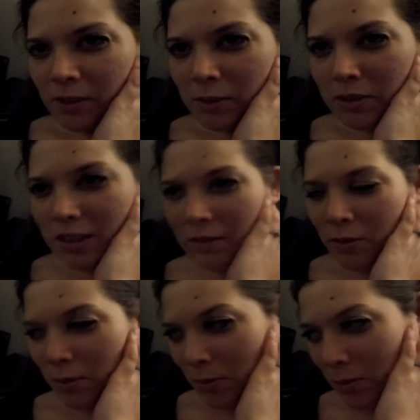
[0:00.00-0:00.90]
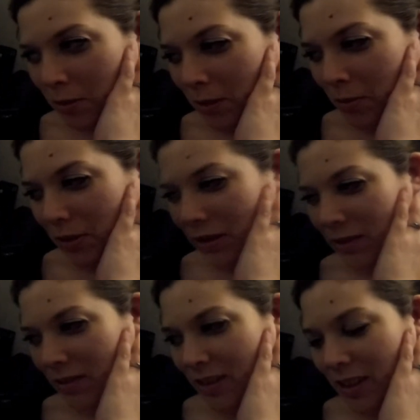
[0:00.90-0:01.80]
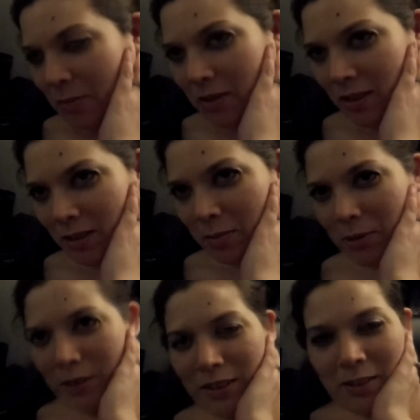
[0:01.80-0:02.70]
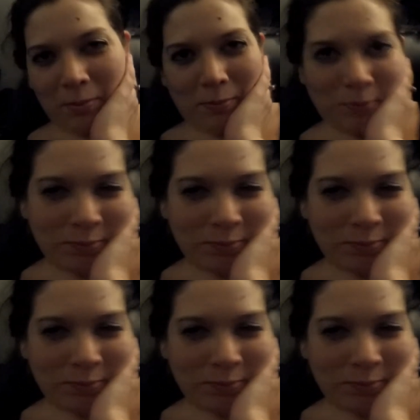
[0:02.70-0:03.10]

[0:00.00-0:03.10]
Can we just have a normal baby? It keeps us up all the time.